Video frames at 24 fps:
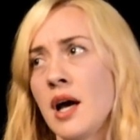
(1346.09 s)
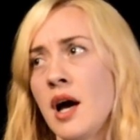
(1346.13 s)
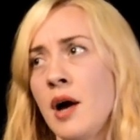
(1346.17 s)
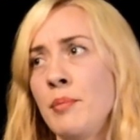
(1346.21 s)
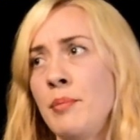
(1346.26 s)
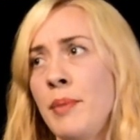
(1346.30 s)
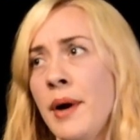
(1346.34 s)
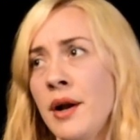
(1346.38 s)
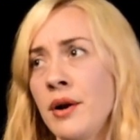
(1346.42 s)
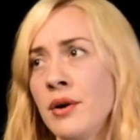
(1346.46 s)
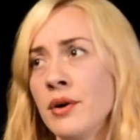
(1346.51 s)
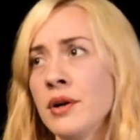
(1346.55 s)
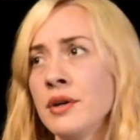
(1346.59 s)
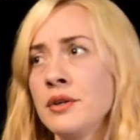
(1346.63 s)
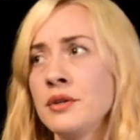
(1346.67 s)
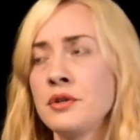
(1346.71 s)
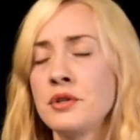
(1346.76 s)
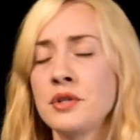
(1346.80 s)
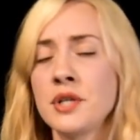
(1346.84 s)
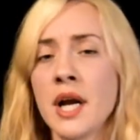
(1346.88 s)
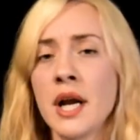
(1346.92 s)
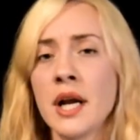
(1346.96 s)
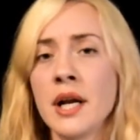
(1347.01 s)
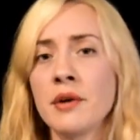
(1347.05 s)
a better
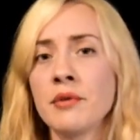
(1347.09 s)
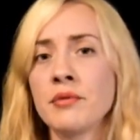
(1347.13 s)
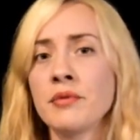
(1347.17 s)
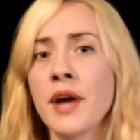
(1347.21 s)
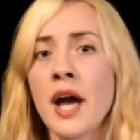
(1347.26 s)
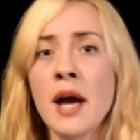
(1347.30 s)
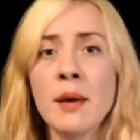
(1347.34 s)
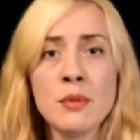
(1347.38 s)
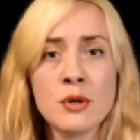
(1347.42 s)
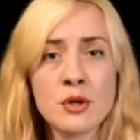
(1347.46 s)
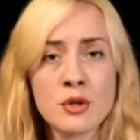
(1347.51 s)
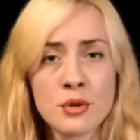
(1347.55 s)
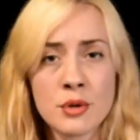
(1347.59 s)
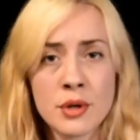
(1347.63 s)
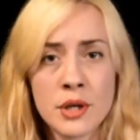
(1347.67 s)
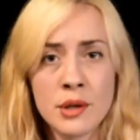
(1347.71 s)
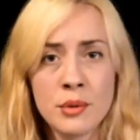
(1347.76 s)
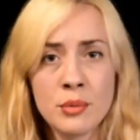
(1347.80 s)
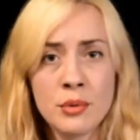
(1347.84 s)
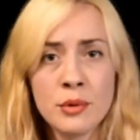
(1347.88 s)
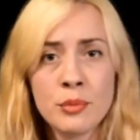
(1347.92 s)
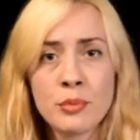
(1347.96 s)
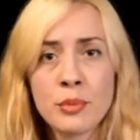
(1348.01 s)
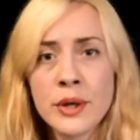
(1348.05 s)
understanding of chemistry
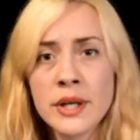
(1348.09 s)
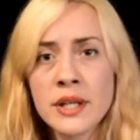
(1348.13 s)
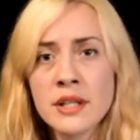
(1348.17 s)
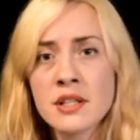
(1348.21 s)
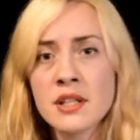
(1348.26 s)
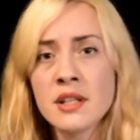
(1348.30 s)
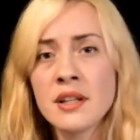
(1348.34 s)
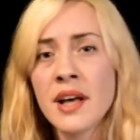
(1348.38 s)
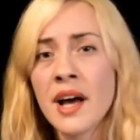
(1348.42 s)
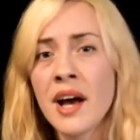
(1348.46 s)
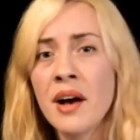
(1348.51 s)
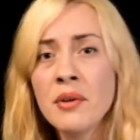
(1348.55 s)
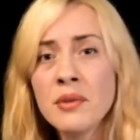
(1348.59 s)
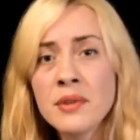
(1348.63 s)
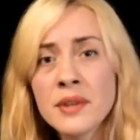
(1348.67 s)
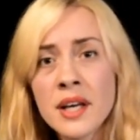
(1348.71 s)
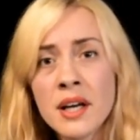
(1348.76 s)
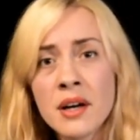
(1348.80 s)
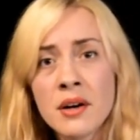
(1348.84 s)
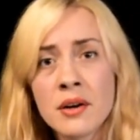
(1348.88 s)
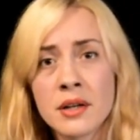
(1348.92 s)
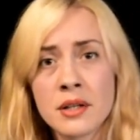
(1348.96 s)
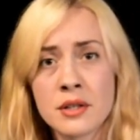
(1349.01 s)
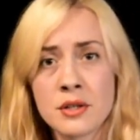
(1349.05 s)
would bring to the
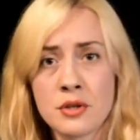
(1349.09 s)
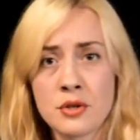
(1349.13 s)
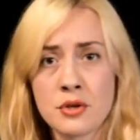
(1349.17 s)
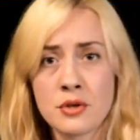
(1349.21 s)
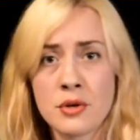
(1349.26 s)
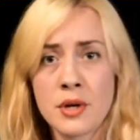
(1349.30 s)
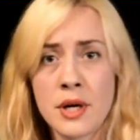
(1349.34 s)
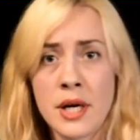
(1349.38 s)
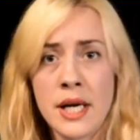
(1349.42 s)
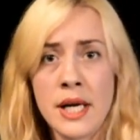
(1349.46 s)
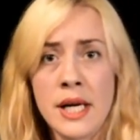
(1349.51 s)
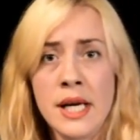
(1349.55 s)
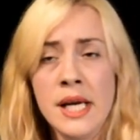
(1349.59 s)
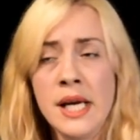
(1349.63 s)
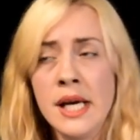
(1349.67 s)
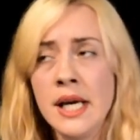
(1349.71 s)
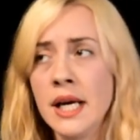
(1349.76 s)
healthcare industry